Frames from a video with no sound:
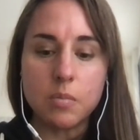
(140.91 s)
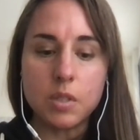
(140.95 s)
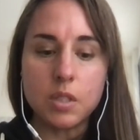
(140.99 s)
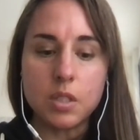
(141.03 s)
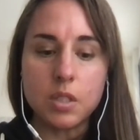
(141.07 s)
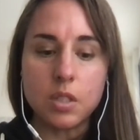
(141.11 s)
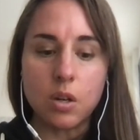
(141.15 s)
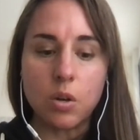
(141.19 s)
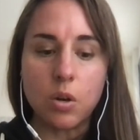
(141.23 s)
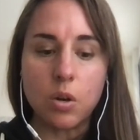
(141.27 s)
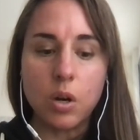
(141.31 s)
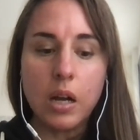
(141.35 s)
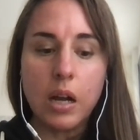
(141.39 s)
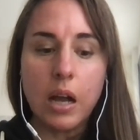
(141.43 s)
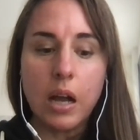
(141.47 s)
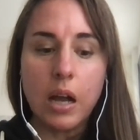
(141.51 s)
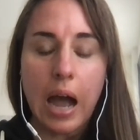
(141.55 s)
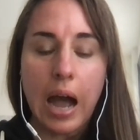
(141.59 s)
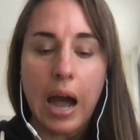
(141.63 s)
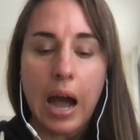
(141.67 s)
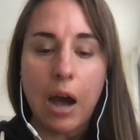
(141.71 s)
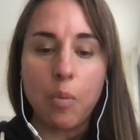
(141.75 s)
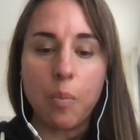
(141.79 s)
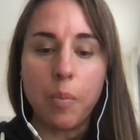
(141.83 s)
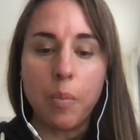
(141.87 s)
So
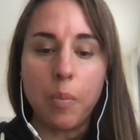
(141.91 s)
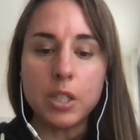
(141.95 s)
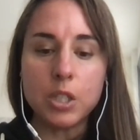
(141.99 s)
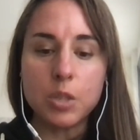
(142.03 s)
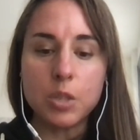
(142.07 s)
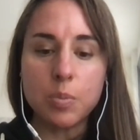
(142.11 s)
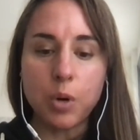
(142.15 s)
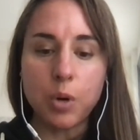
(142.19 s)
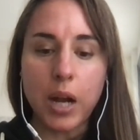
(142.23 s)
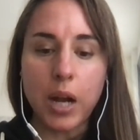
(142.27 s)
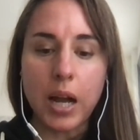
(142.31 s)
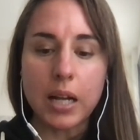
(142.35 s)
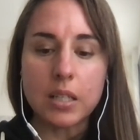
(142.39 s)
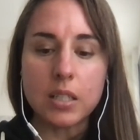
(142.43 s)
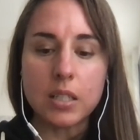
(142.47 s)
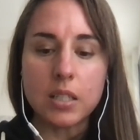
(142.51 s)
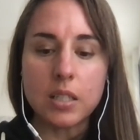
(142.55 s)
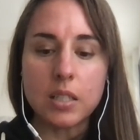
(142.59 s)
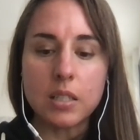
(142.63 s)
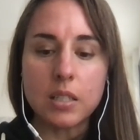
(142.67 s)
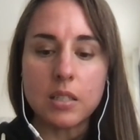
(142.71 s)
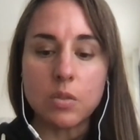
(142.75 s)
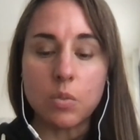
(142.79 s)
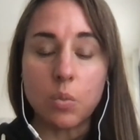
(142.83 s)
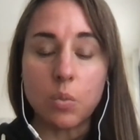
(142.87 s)
how much
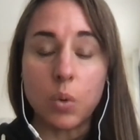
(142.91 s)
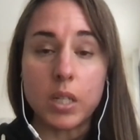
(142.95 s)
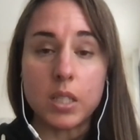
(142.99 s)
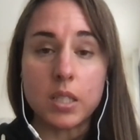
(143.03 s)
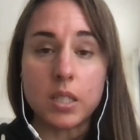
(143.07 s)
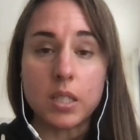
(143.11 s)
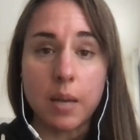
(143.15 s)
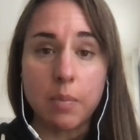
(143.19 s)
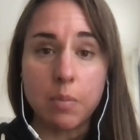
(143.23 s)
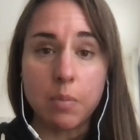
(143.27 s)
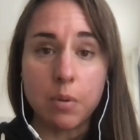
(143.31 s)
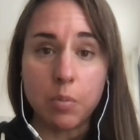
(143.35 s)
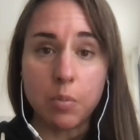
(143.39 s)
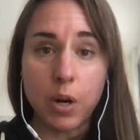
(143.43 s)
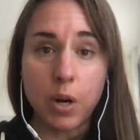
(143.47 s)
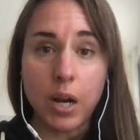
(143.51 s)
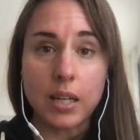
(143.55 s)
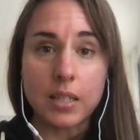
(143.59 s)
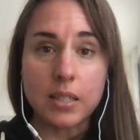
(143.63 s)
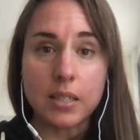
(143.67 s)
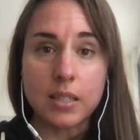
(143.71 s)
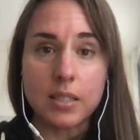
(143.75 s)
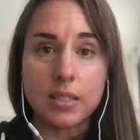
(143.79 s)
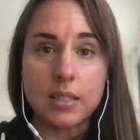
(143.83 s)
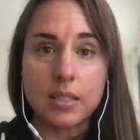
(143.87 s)
practice, what type of
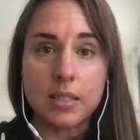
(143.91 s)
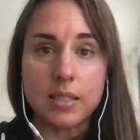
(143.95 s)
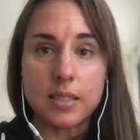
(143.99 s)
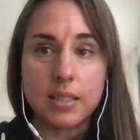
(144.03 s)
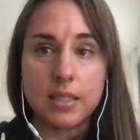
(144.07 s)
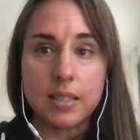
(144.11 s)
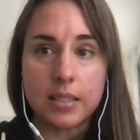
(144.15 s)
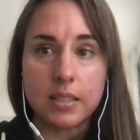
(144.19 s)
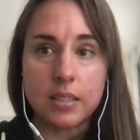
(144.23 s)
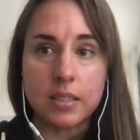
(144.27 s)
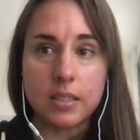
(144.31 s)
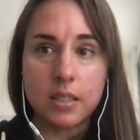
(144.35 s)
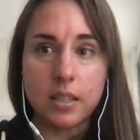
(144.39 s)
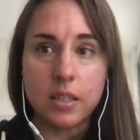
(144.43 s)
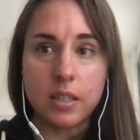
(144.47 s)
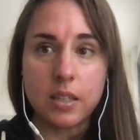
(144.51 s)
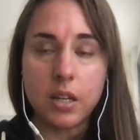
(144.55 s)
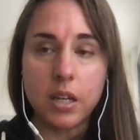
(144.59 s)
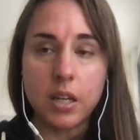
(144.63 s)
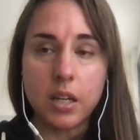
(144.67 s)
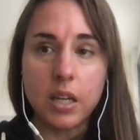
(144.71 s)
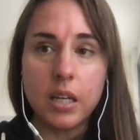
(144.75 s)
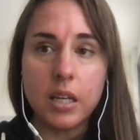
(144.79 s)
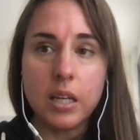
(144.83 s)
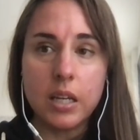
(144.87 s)
practice is
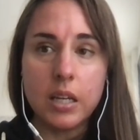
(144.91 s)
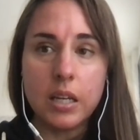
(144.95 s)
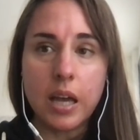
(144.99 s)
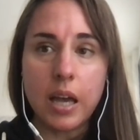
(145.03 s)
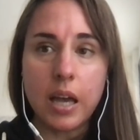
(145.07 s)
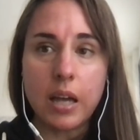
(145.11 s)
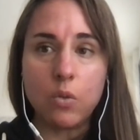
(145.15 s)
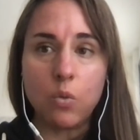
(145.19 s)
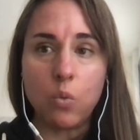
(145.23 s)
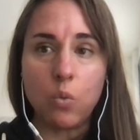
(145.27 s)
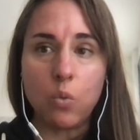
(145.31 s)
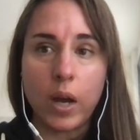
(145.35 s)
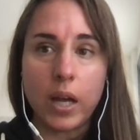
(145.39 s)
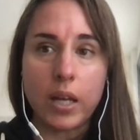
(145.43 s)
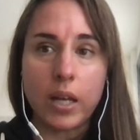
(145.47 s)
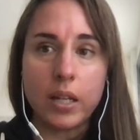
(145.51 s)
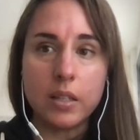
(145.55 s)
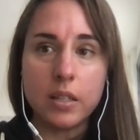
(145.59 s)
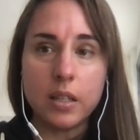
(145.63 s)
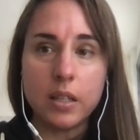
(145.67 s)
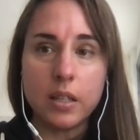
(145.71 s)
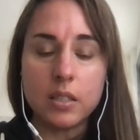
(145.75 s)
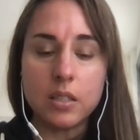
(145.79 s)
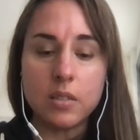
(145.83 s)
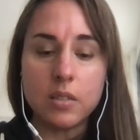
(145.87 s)
necessary, and
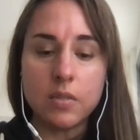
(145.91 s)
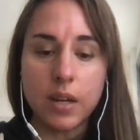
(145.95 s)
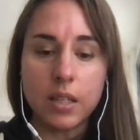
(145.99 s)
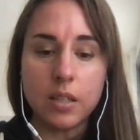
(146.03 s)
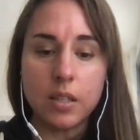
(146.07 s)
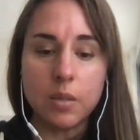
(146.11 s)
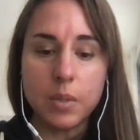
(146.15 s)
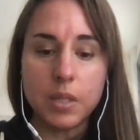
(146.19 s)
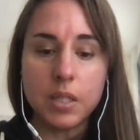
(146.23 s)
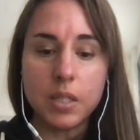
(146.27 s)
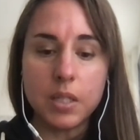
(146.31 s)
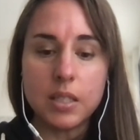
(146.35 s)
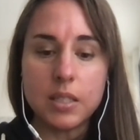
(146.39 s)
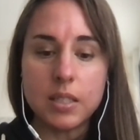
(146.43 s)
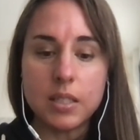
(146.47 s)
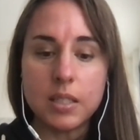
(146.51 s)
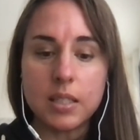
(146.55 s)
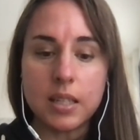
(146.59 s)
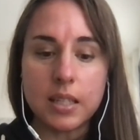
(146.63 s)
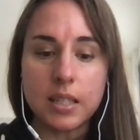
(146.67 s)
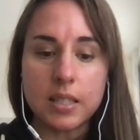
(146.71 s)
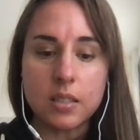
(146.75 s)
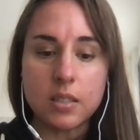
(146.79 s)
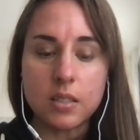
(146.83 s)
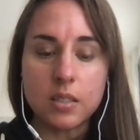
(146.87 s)
when in development is it
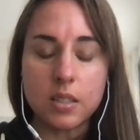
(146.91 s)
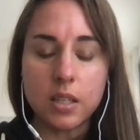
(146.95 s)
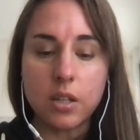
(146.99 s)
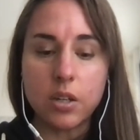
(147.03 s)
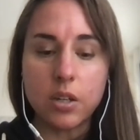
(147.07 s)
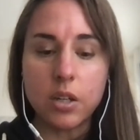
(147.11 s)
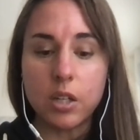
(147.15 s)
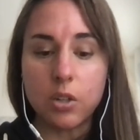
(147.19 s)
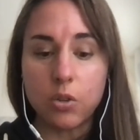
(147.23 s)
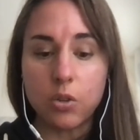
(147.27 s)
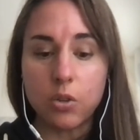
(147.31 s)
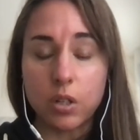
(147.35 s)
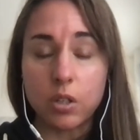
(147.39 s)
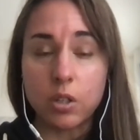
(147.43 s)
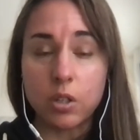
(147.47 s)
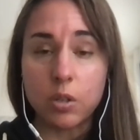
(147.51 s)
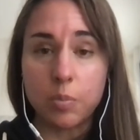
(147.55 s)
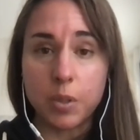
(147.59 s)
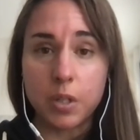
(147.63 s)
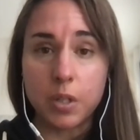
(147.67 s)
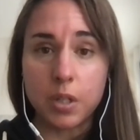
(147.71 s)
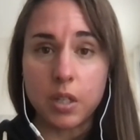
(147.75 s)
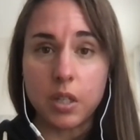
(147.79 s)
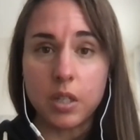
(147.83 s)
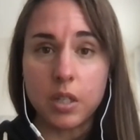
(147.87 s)
necessary, critical
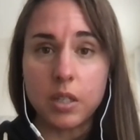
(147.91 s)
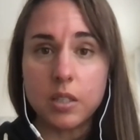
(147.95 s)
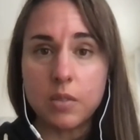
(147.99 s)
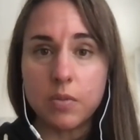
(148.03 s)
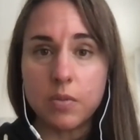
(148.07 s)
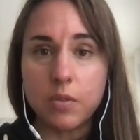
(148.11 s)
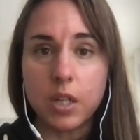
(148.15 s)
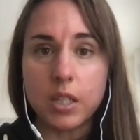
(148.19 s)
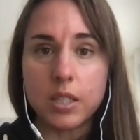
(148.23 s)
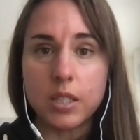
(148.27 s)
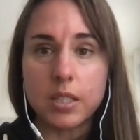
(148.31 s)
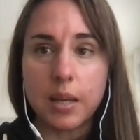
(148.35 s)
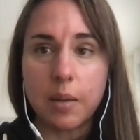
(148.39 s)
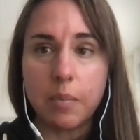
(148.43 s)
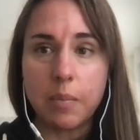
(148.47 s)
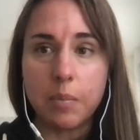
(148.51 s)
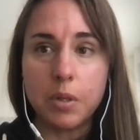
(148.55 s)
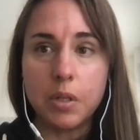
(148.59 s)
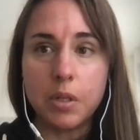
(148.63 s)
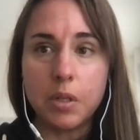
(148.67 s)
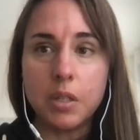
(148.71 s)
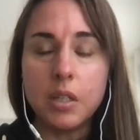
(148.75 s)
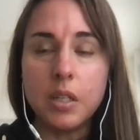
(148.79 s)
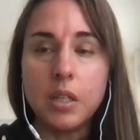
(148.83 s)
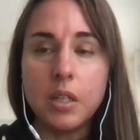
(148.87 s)
periods, for
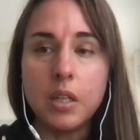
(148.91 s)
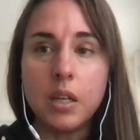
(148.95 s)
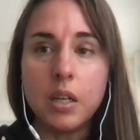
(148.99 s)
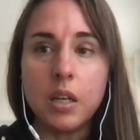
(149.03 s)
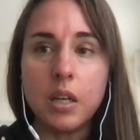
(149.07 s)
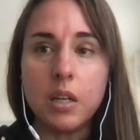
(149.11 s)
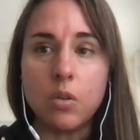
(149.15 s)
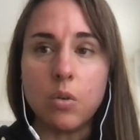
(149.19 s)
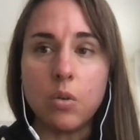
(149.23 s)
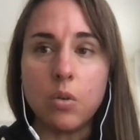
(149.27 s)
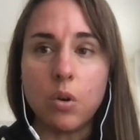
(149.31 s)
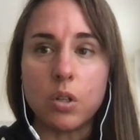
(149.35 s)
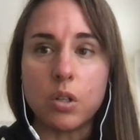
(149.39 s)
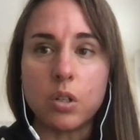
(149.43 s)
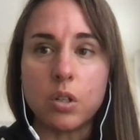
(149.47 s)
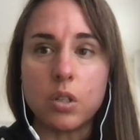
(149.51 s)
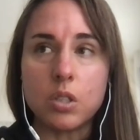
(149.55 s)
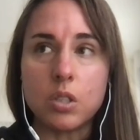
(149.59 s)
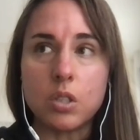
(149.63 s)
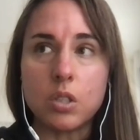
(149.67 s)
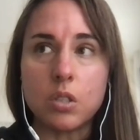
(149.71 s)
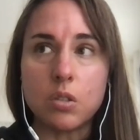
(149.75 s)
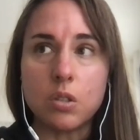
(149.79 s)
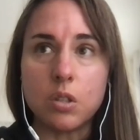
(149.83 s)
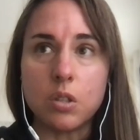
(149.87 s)
example, in order
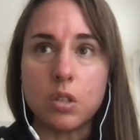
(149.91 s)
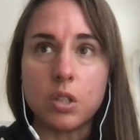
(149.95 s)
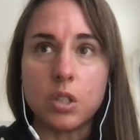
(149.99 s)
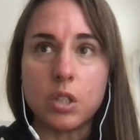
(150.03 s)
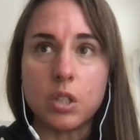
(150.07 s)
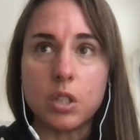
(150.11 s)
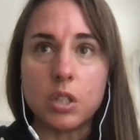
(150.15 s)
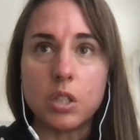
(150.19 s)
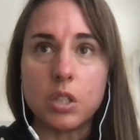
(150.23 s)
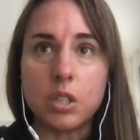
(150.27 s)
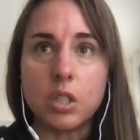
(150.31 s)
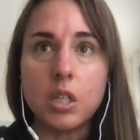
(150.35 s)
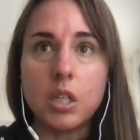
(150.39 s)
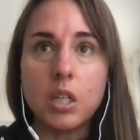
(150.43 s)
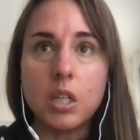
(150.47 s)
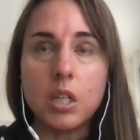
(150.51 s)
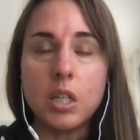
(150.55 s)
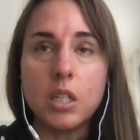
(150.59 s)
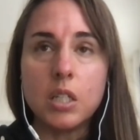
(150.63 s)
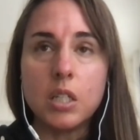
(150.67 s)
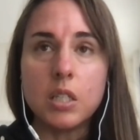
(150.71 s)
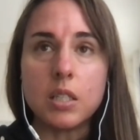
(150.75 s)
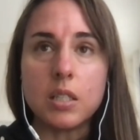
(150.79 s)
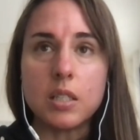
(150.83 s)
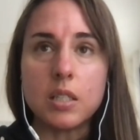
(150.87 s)
to learn
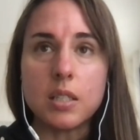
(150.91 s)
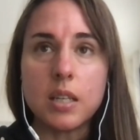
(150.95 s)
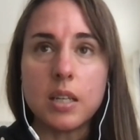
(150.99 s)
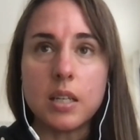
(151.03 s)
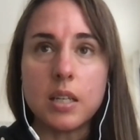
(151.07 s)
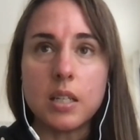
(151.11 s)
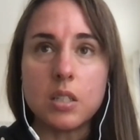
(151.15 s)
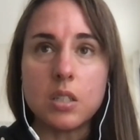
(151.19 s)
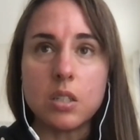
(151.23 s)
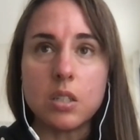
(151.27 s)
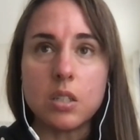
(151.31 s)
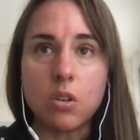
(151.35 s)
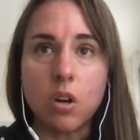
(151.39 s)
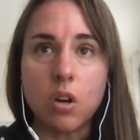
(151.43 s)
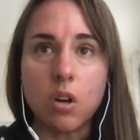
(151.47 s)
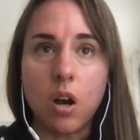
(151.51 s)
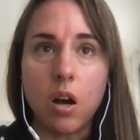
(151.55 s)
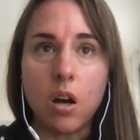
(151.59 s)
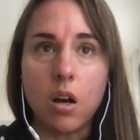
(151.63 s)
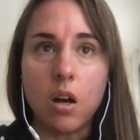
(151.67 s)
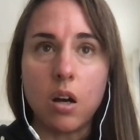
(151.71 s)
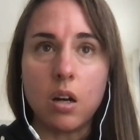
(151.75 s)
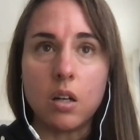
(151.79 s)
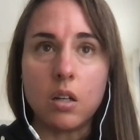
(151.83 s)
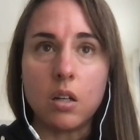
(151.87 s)
to sit, to
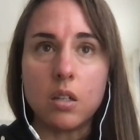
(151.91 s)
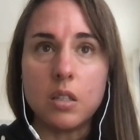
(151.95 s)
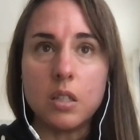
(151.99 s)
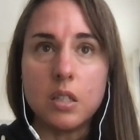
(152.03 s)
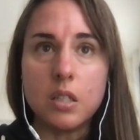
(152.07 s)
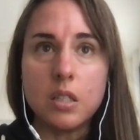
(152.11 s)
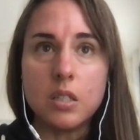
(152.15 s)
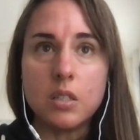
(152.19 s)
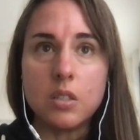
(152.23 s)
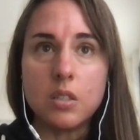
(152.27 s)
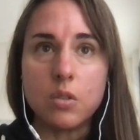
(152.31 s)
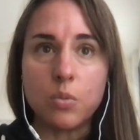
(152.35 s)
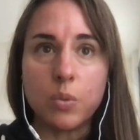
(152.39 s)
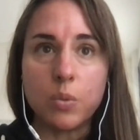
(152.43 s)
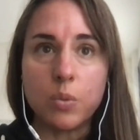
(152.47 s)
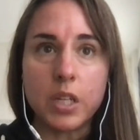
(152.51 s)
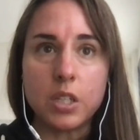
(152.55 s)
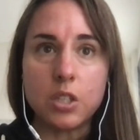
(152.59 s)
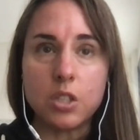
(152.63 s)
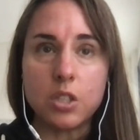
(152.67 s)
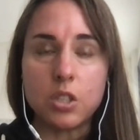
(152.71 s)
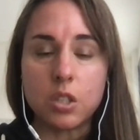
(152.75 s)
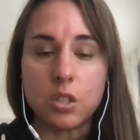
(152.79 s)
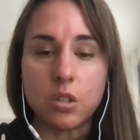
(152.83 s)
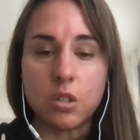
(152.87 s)
crawl, to
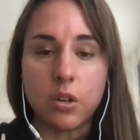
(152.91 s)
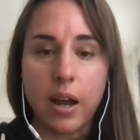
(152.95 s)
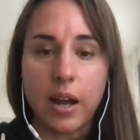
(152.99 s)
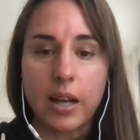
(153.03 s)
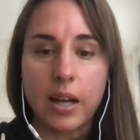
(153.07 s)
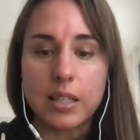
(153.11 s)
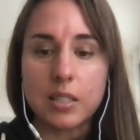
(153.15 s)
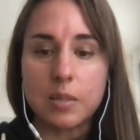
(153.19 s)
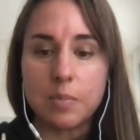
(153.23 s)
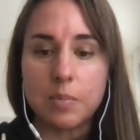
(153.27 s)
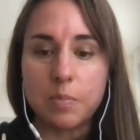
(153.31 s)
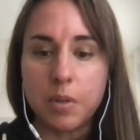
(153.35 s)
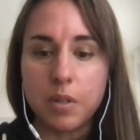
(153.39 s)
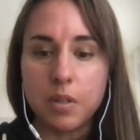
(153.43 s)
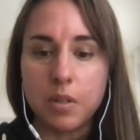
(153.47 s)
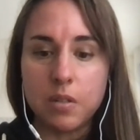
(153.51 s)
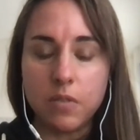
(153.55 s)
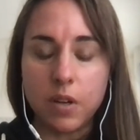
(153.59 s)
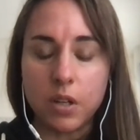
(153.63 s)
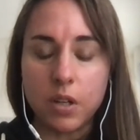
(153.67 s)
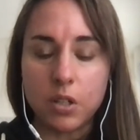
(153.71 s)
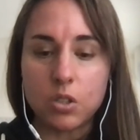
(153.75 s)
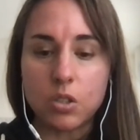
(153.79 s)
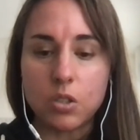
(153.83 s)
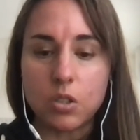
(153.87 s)
reach, to grasp,
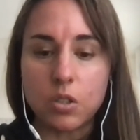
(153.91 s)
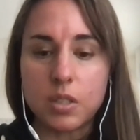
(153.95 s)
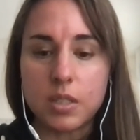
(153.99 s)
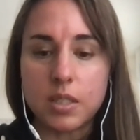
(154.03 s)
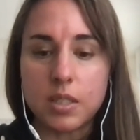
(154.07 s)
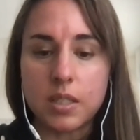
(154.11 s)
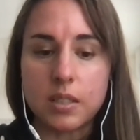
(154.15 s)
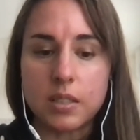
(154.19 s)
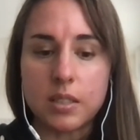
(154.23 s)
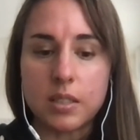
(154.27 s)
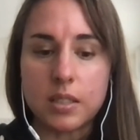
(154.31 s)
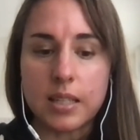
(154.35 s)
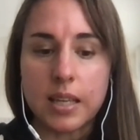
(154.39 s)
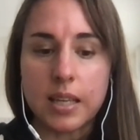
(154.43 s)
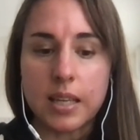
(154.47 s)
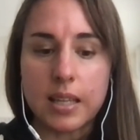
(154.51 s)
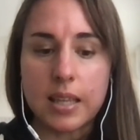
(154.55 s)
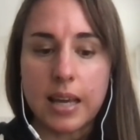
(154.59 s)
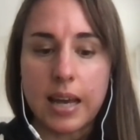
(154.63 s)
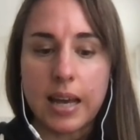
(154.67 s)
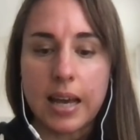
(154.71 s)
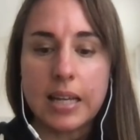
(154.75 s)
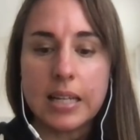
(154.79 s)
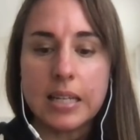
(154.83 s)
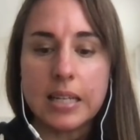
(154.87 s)
functional skills like
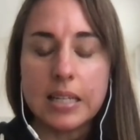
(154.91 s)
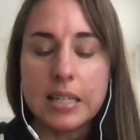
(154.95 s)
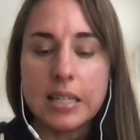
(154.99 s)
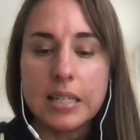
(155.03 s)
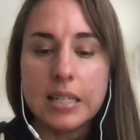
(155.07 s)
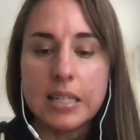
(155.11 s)
that.